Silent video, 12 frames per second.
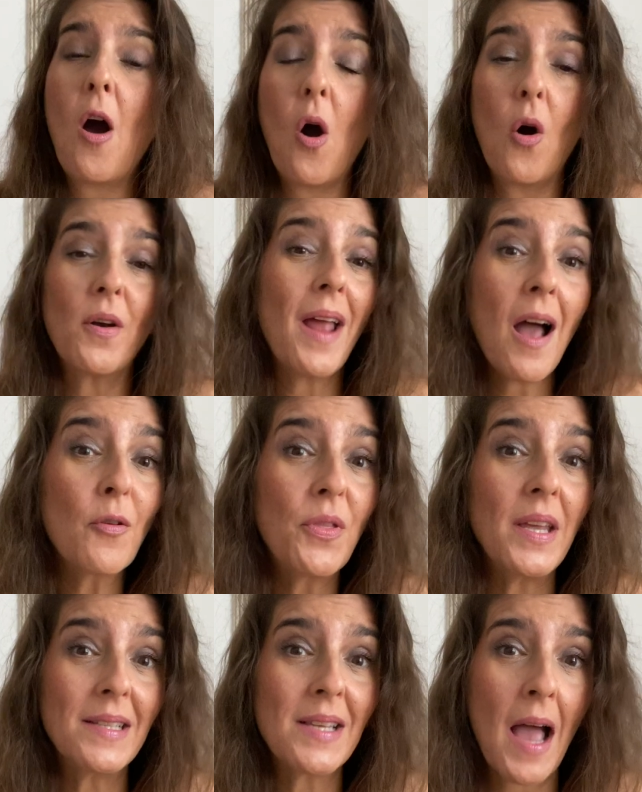on how
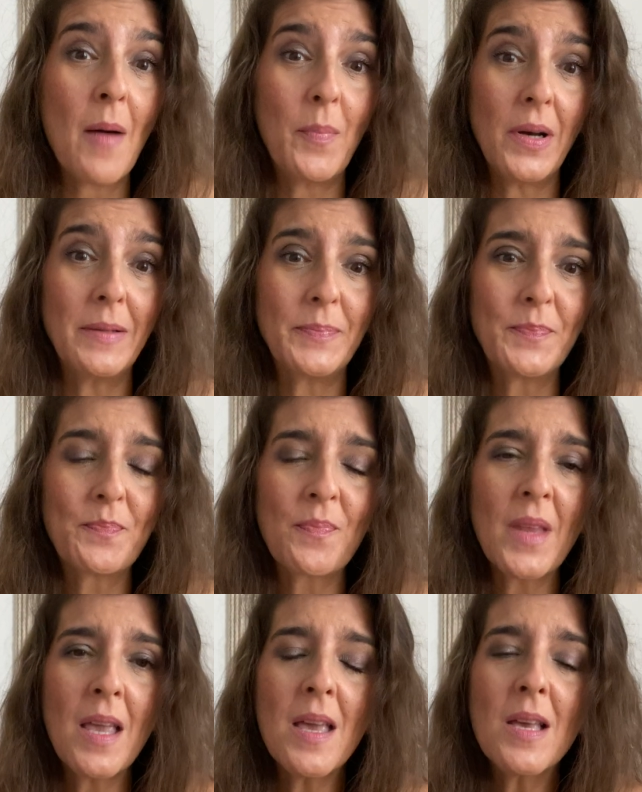things happen.
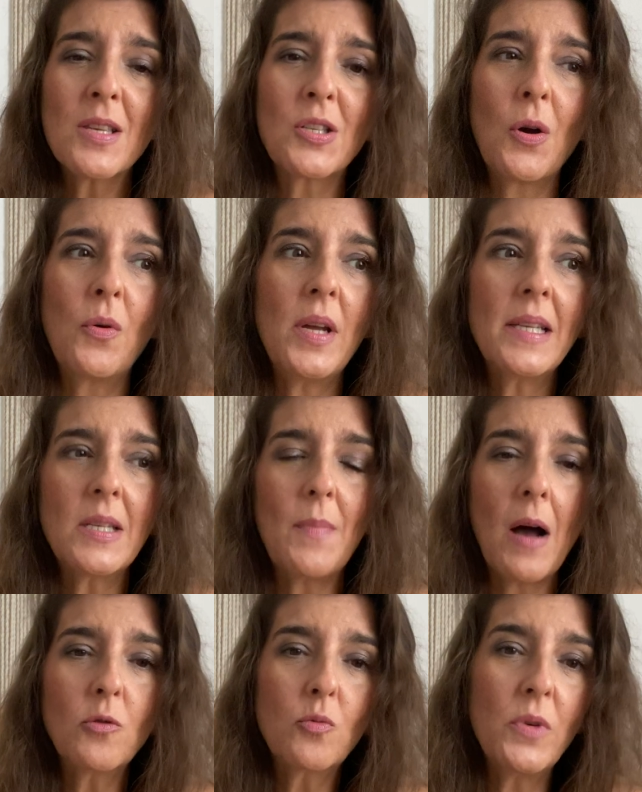So it's
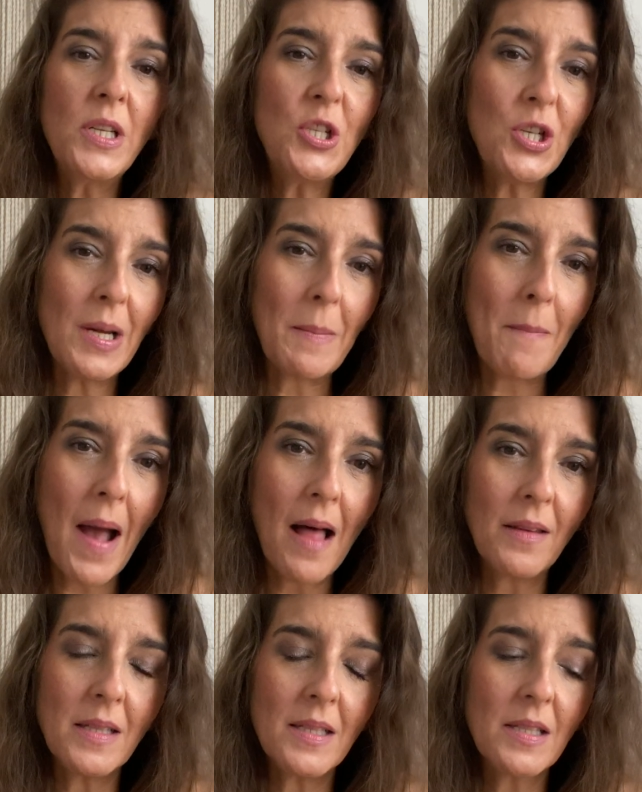about reaching
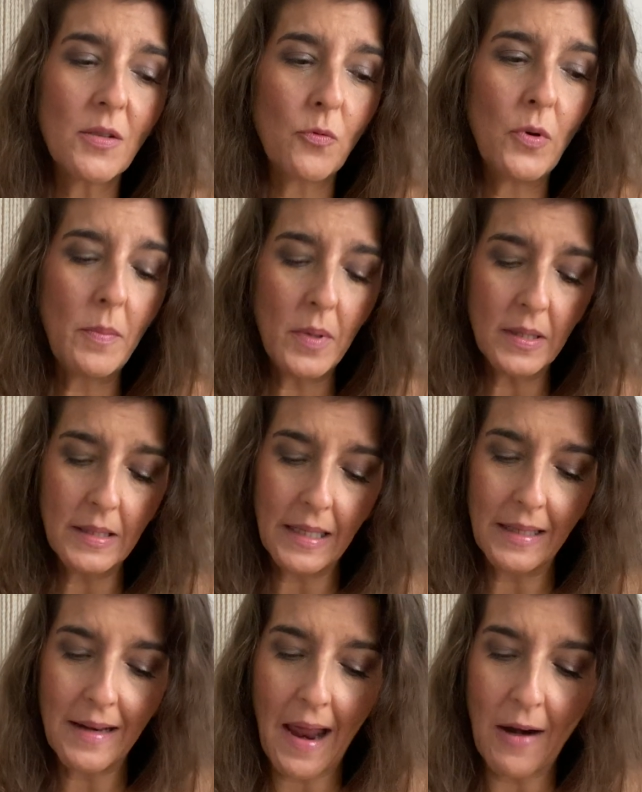balance,
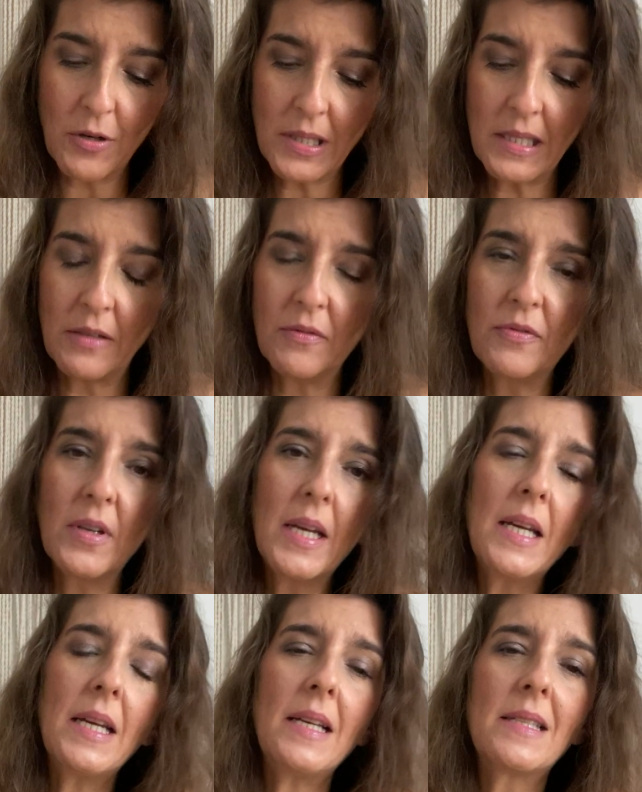rebuilding narrative.
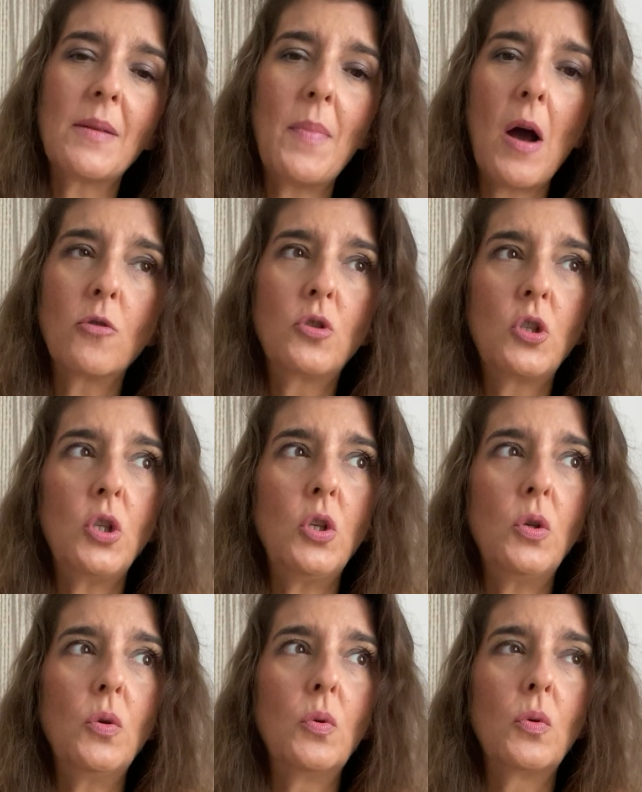It's about
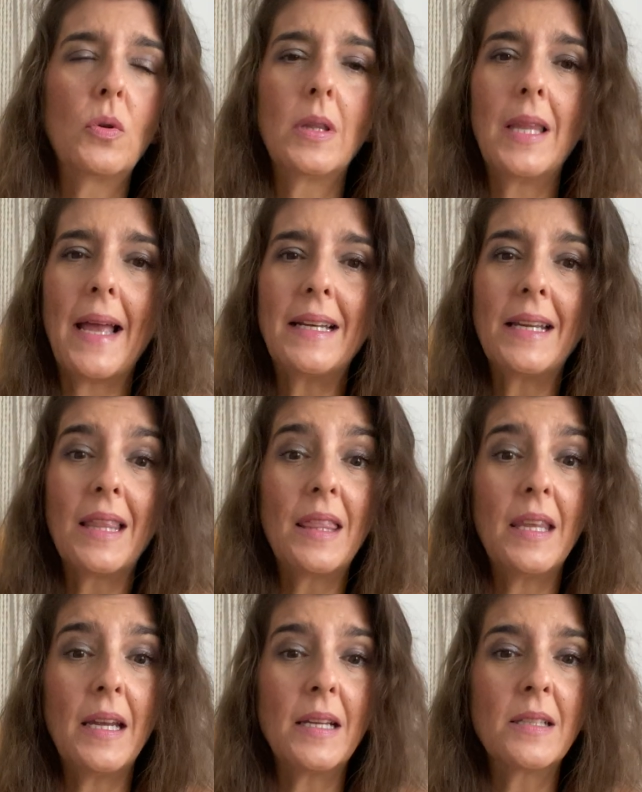you letting
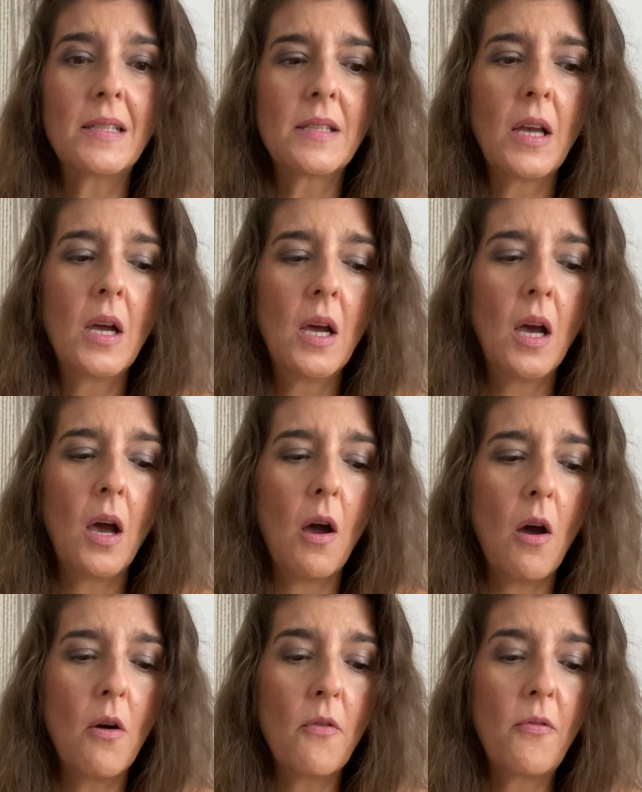things
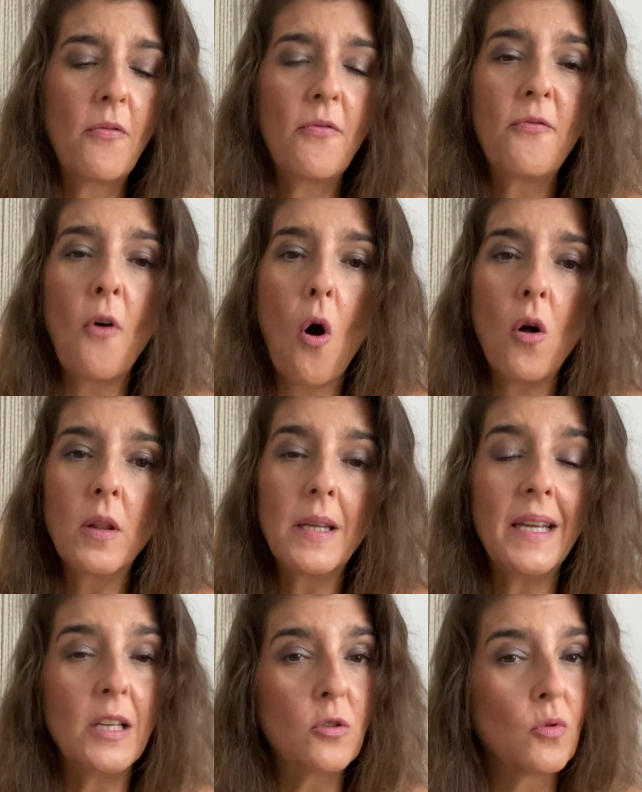uh, fall
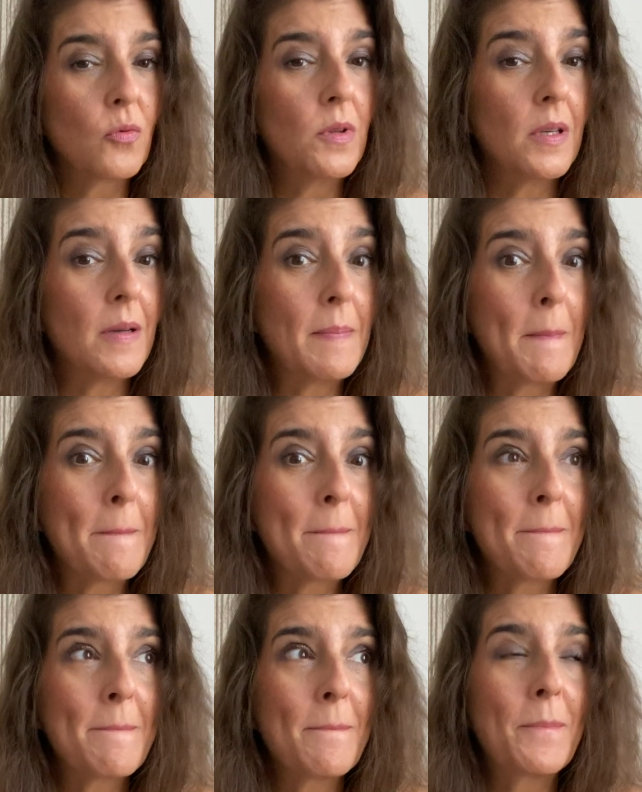into the
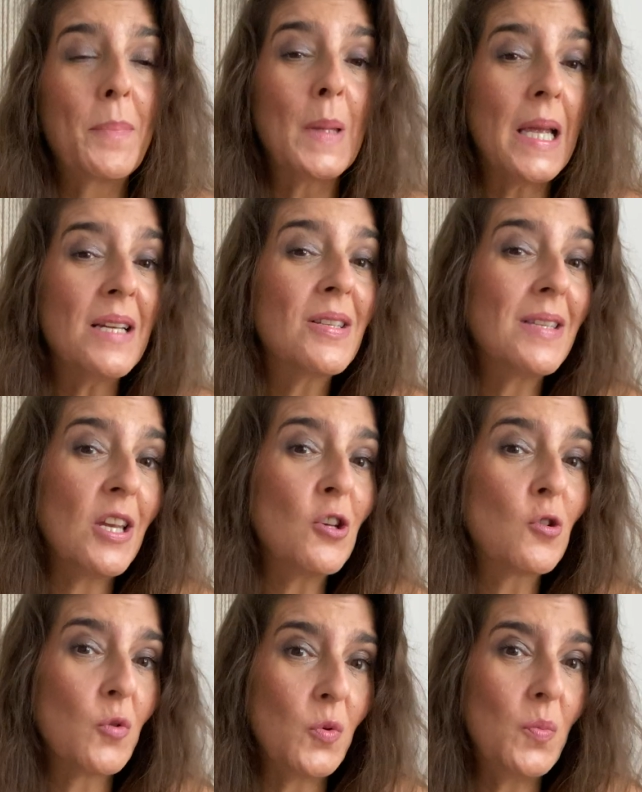place they
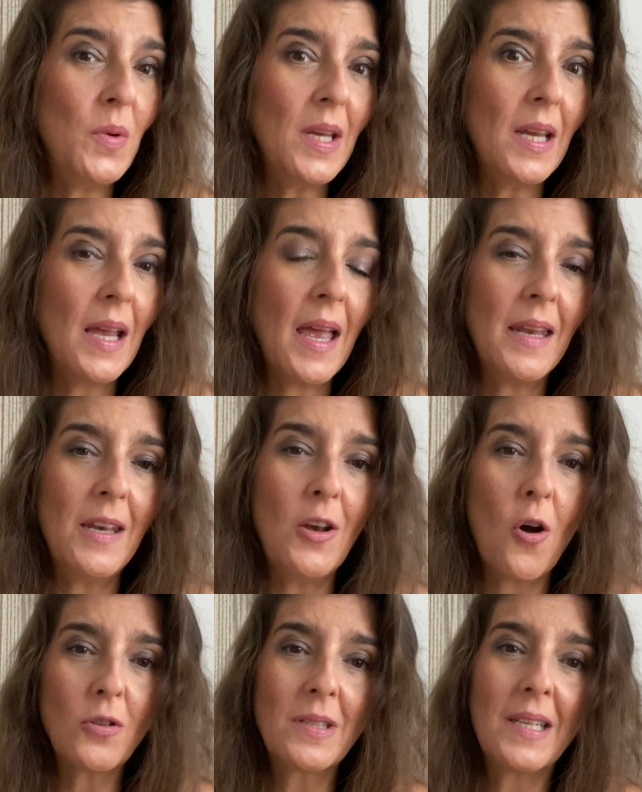should be, and
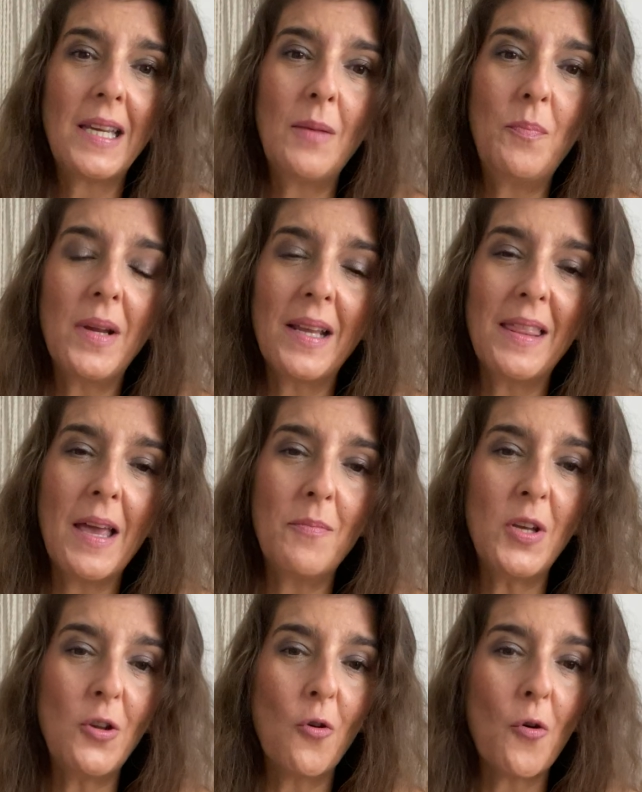not keeping them
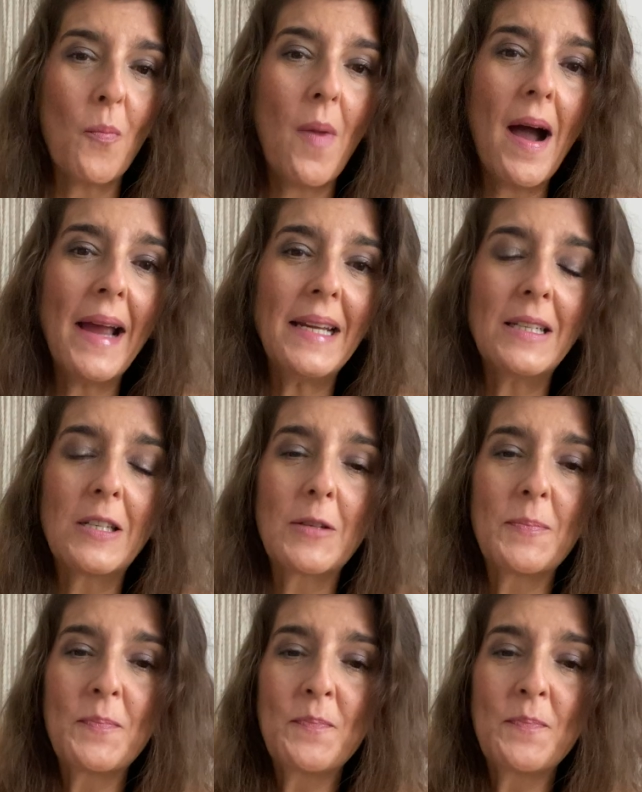in your mind